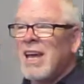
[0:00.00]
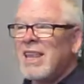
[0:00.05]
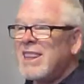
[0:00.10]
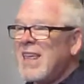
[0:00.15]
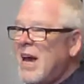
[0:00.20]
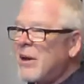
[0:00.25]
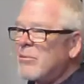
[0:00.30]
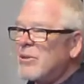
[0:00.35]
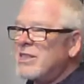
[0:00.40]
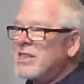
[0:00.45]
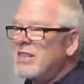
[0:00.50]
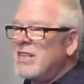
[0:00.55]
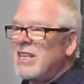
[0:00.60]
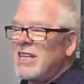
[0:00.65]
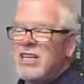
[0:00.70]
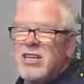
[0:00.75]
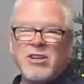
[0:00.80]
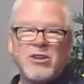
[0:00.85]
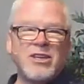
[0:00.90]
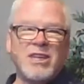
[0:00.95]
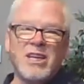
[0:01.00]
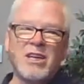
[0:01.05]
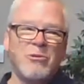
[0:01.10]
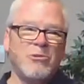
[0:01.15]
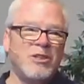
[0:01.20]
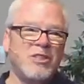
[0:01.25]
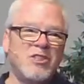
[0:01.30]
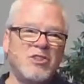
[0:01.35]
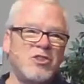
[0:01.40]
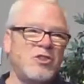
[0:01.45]
That was the year that it
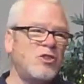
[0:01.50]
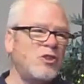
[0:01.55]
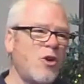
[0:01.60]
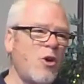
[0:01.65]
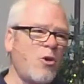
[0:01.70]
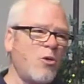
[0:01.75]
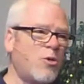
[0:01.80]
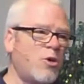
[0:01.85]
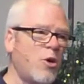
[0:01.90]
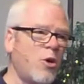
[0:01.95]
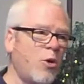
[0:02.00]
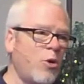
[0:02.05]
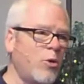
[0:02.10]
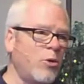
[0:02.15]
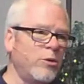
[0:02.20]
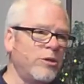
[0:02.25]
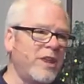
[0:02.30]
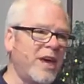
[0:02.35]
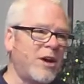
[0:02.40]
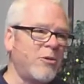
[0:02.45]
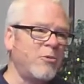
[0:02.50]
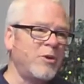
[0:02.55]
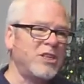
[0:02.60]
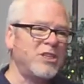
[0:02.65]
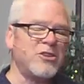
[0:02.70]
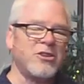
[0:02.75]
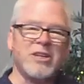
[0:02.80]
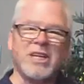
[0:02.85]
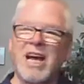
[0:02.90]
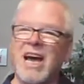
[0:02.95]
was so cold that
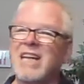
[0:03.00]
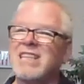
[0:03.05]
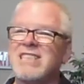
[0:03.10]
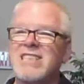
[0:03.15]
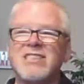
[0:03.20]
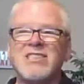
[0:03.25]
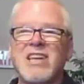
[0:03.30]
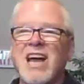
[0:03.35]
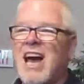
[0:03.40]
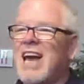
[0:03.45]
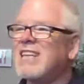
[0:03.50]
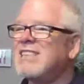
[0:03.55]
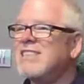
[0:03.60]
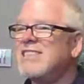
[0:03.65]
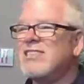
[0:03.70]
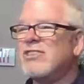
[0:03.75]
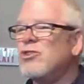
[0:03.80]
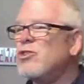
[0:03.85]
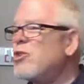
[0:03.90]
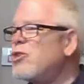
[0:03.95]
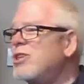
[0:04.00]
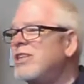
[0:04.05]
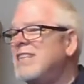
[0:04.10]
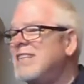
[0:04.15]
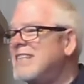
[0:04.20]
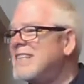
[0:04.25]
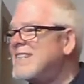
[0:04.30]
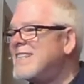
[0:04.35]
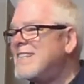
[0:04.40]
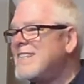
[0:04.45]
winter, and I just, I just
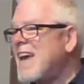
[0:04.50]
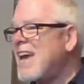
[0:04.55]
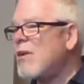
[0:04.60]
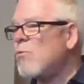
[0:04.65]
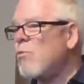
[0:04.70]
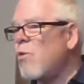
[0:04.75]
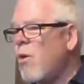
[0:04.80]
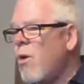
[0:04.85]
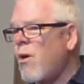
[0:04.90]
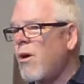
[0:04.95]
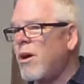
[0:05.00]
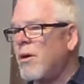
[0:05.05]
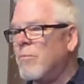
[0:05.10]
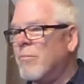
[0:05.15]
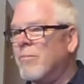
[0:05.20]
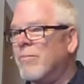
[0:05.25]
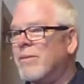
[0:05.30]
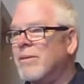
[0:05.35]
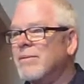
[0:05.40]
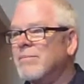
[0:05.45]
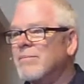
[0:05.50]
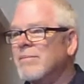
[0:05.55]
couldn't stay warm.